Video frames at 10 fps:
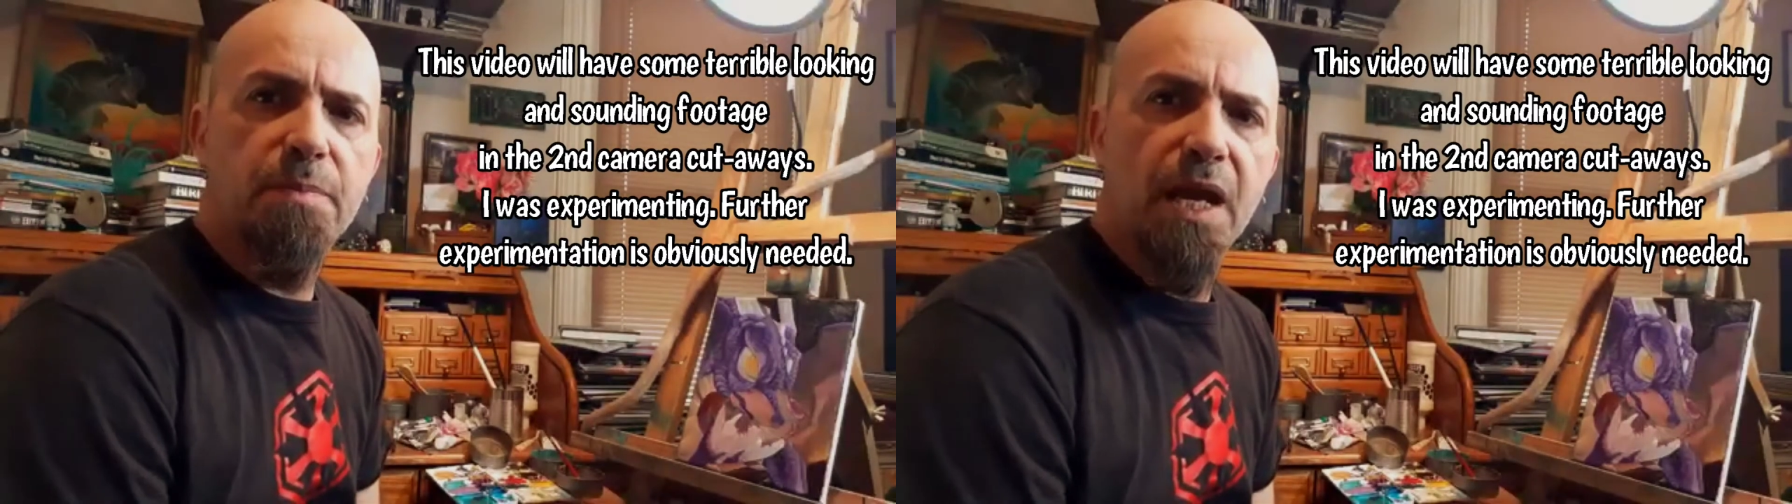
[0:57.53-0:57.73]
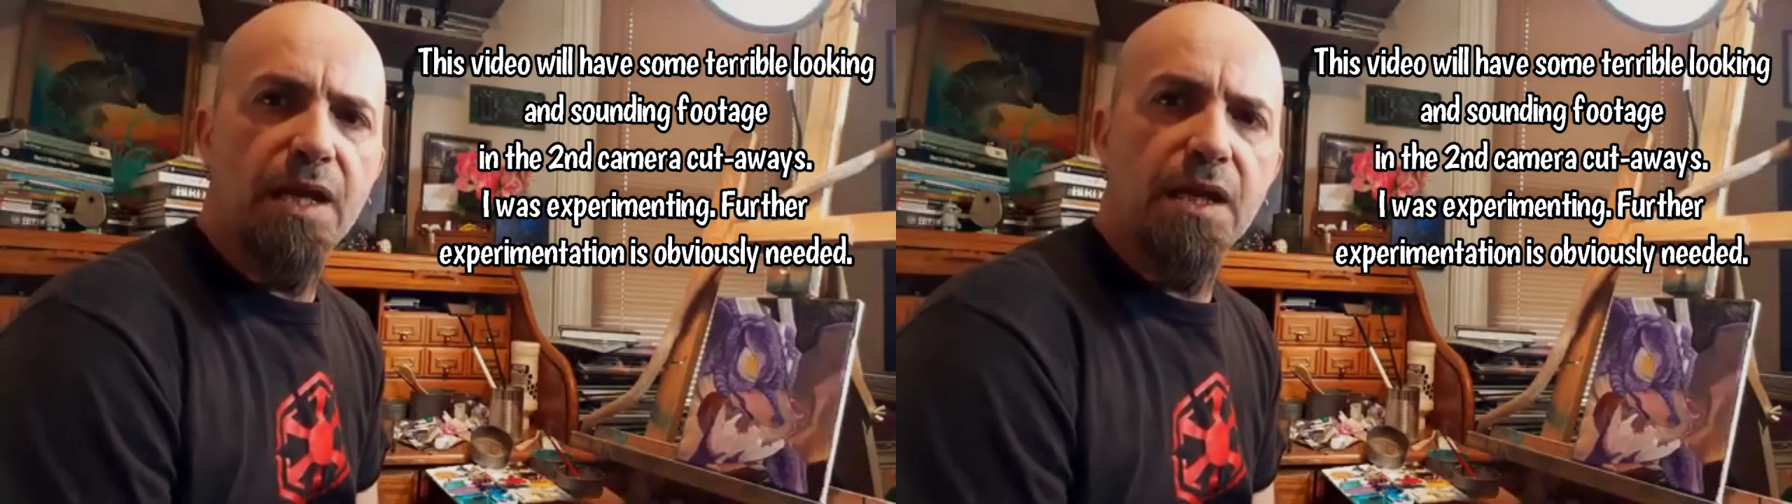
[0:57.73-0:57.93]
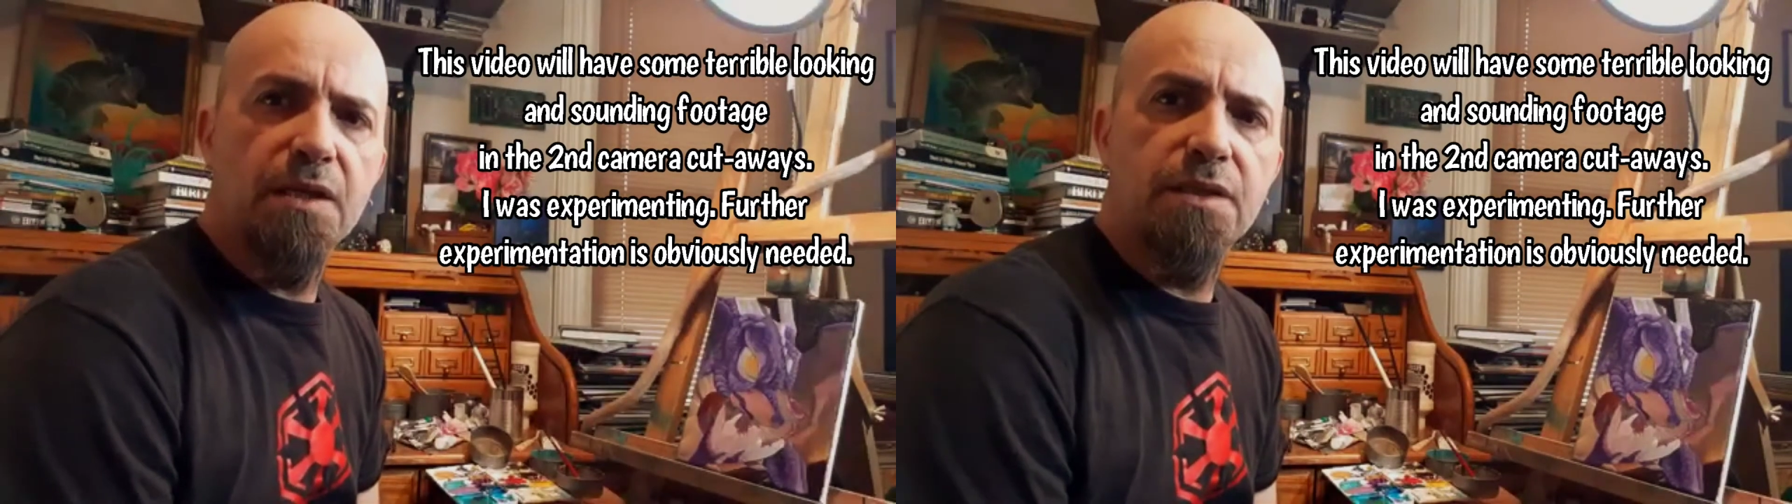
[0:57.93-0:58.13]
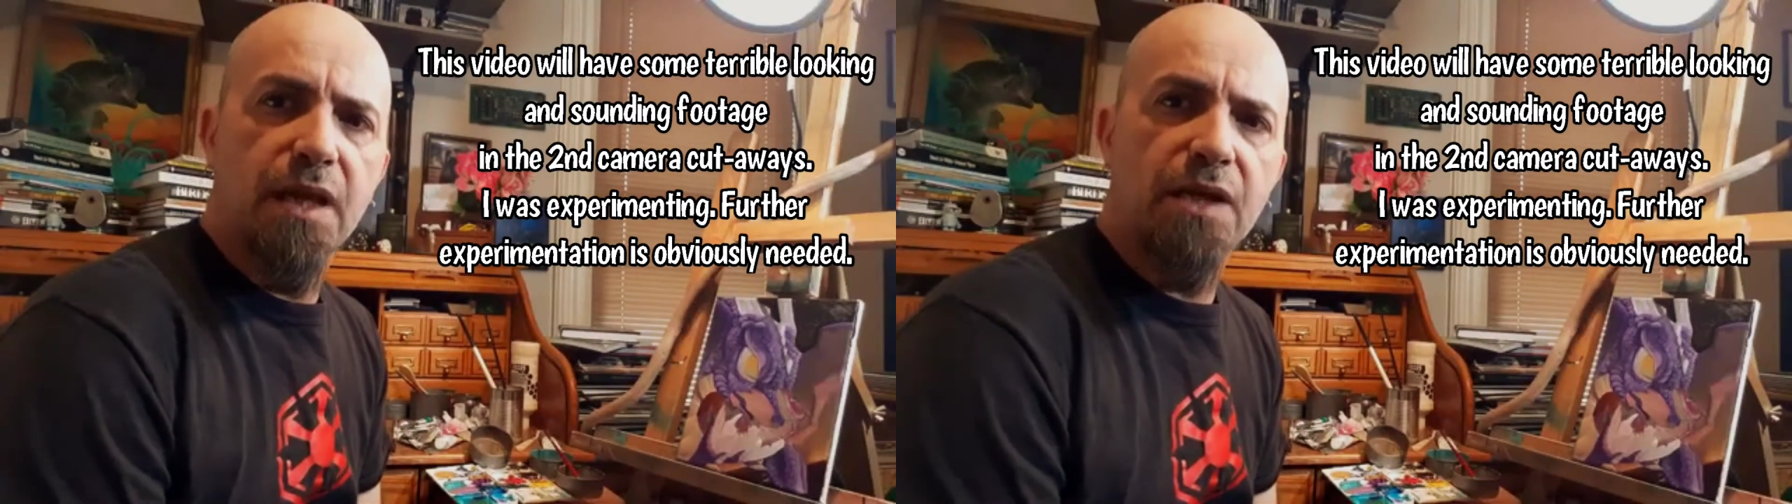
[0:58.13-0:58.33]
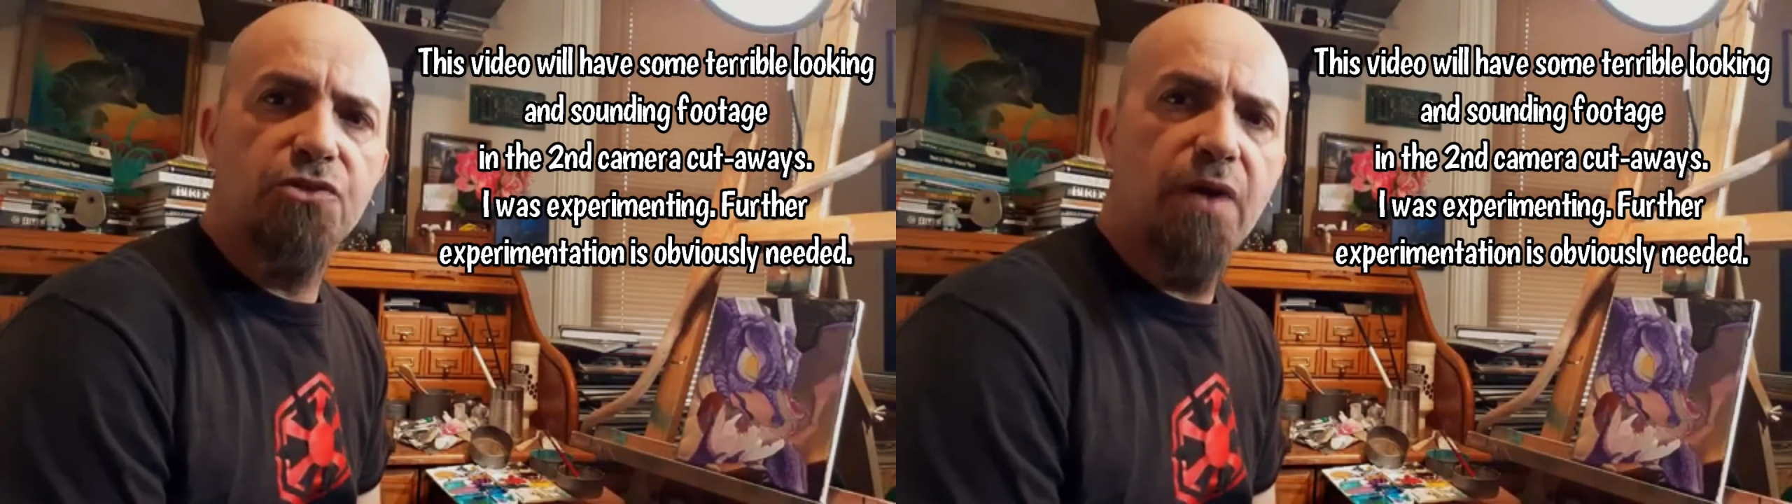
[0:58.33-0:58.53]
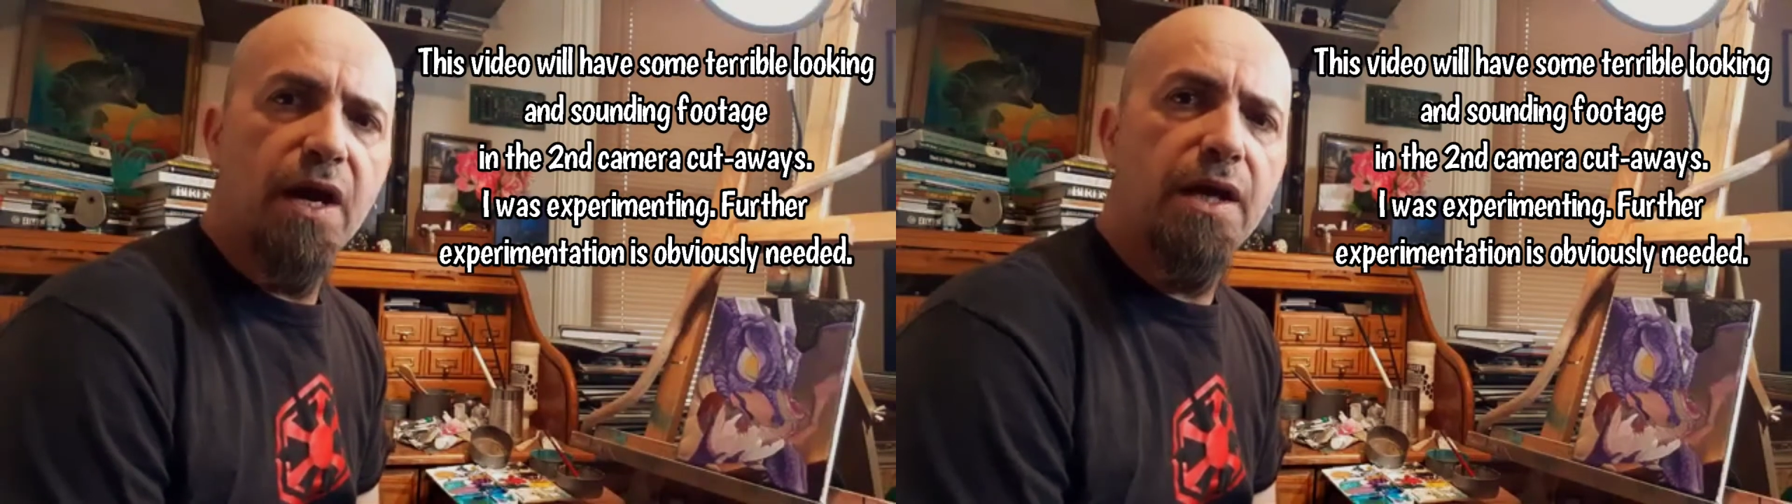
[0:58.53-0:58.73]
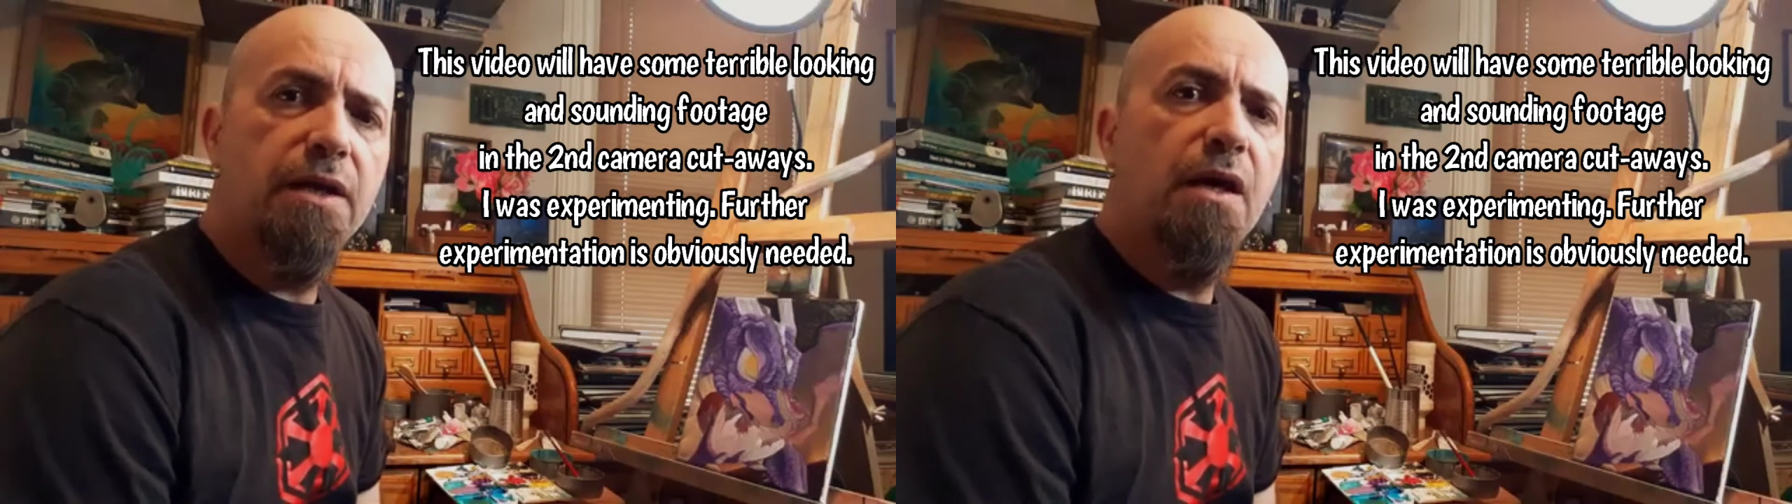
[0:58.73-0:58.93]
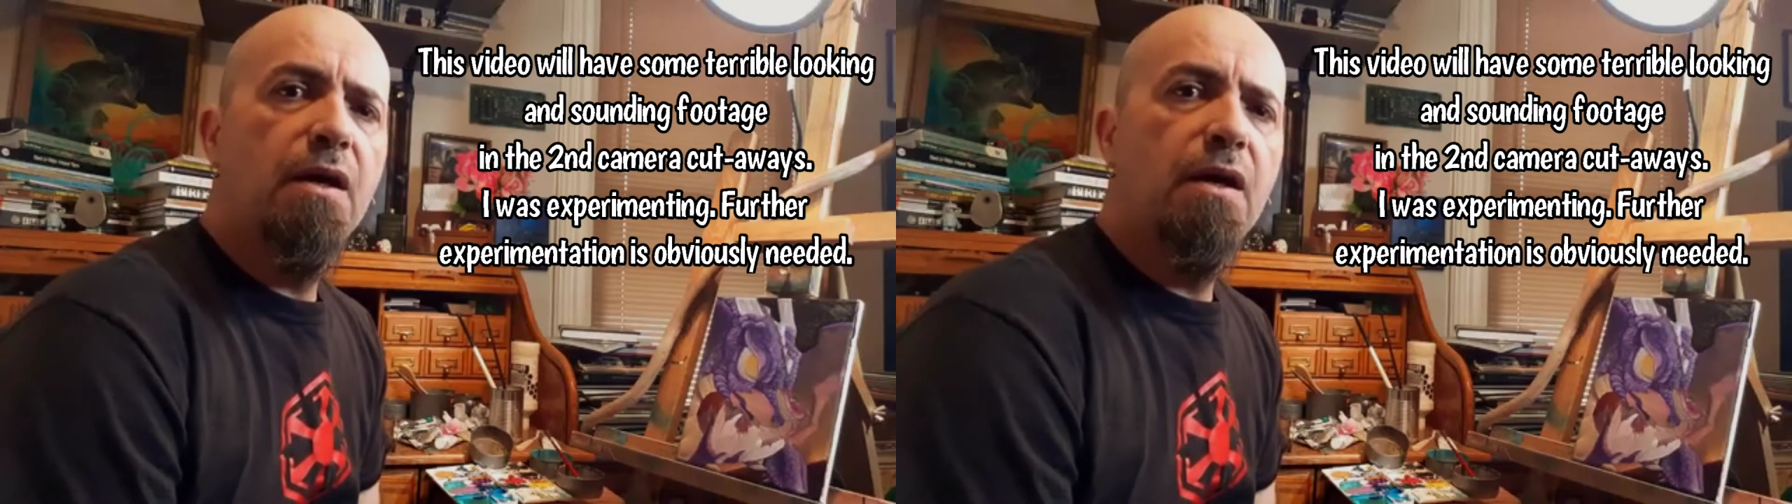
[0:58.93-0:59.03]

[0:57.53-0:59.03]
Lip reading: paintings that had dried.